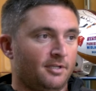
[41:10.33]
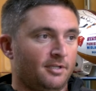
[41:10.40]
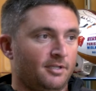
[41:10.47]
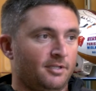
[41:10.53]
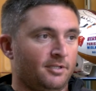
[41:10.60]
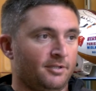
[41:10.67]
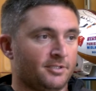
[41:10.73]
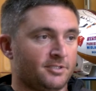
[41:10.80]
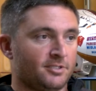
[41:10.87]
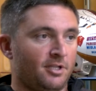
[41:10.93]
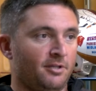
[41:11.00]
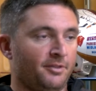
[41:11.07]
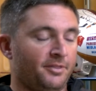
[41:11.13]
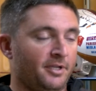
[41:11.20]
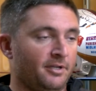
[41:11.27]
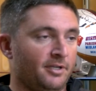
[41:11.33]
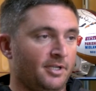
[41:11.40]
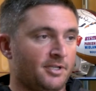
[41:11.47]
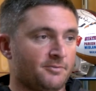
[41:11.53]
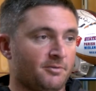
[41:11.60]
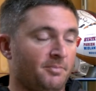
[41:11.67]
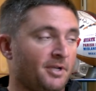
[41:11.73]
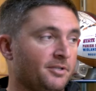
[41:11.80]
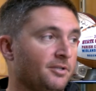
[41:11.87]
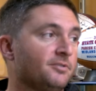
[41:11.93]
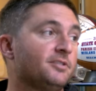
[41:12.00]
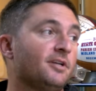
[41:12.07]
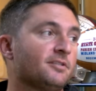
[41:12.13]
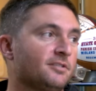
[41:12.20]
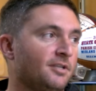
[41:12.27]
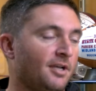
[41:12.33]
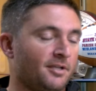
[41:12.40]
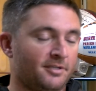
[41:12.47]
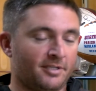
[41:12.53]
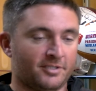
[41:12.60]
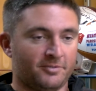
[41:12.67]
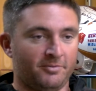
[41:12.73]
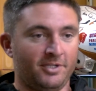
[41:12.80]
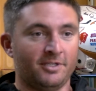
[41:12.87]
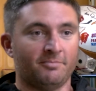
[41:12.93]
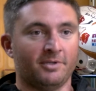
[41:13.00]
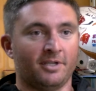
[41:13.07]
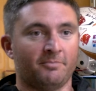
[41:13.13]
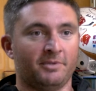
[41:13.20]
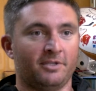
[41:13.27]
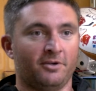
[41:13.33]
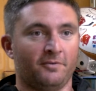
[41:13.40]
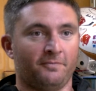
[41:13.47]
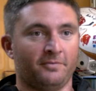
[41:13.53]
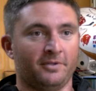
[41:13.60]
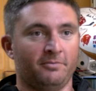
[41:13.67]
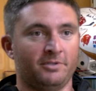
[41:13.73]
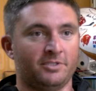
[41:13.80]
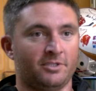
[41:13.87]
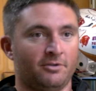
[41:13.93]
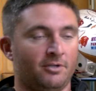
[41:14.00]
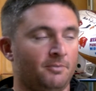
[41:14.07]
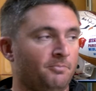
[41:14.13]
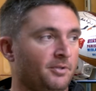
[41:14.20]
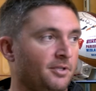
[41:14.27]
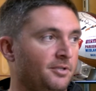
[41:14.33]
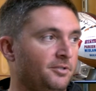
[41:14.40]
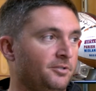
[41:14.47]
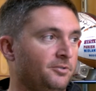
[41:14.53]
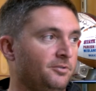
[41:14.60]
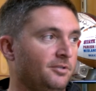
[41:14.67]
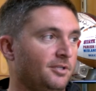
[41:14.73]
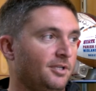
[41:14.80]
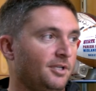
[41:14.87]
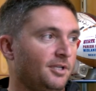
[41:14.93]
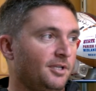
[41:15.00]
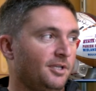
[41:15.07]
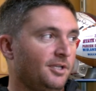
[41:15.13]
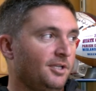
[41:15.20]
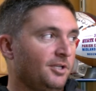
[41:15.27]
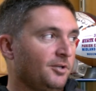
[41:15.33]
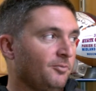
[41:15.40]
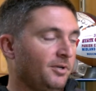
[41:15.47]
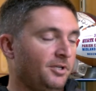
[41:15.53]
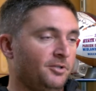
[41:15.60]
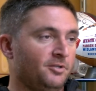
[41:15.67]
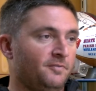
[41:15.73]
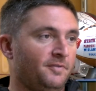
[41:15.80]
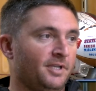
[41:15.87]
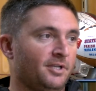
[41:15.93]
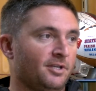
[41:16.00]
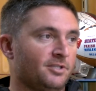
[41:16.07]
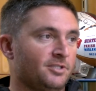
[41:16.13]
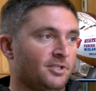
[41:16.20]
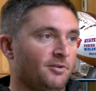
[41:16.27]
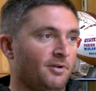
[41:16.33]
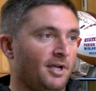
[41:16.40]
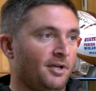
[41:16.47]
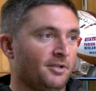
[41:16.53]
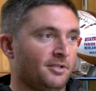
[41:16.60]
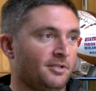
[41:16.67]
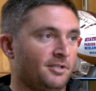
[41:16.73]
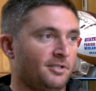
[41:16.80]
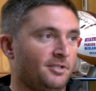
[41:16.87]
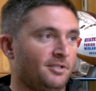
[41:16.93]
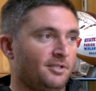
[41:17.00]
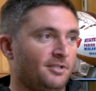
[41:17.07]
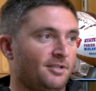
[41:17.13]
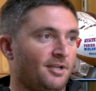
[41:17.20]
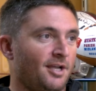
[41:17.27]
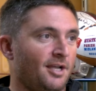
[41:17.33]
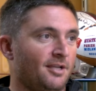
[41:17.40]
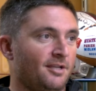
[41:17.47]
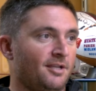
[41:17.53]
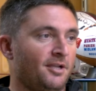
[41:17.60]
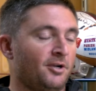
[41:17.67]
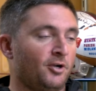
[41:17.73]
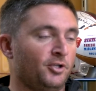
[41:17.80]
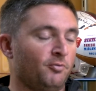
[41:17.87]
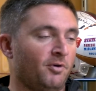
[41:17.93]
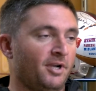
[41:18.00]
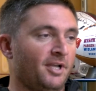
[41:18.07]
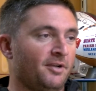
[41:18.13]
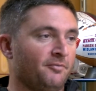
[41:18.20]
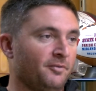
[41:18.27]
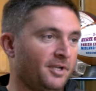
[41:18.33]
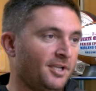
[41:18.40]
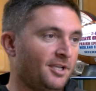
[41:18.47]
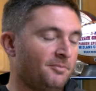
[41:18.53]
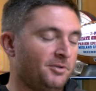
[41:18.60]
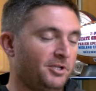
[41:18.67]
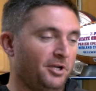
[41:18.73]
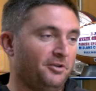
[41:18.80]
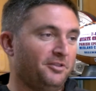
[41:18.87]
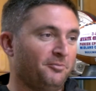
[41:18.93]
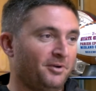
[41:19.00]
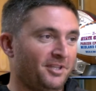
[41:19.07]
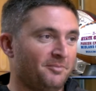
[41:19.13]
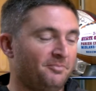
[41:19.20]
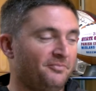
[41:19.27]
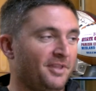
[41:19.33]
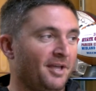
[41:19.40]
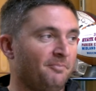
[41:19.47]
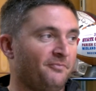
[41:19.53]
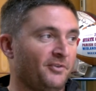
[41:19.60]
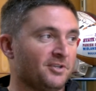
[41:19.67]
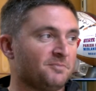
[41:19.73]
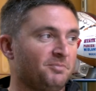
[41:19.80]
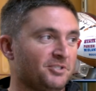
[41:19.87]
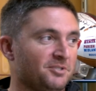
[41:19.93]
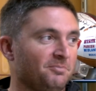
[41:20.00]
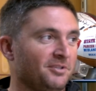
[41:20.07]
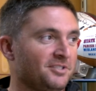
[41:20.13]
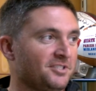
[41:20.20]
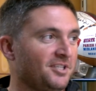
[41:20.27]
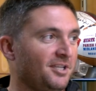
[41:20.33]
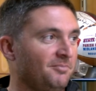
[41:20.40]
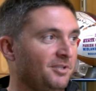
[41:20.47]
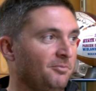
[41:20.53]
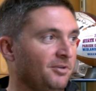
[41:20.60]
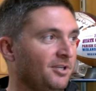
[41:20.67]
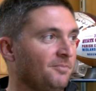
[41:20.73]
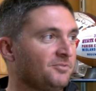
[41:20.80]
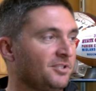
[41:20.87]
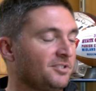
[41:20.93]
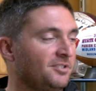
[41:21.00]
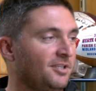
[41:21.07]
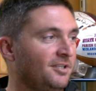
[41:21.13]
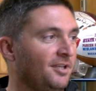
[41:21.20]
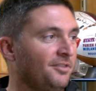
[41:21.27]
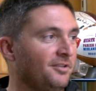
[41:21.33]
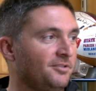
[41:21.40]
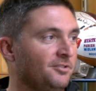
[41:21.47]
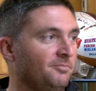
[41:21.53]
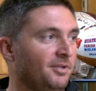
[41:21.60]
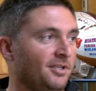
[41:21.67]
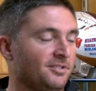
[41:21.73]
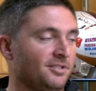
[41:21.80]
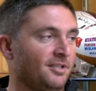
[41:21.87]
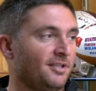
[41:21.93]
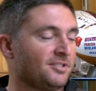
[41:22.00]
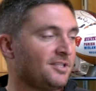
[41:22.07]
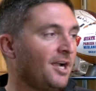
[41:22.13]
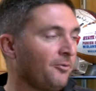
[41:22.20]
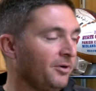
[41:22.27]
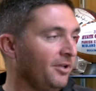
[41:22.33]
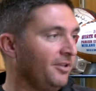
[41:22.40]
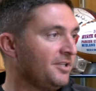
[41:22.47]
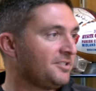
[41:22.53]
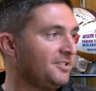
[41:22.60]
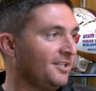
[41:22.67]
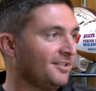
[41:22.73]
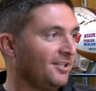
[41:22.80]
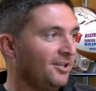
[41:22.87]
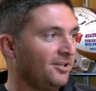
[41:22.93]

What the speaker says: this is all in theory because we're about to go test it out next week. But, hopefully we show up with a renewed vigor to go out and, you want every game to go the way that first Bishop Lynch game did, where you're up 16-0 2 minutes in. That's not realistic, though.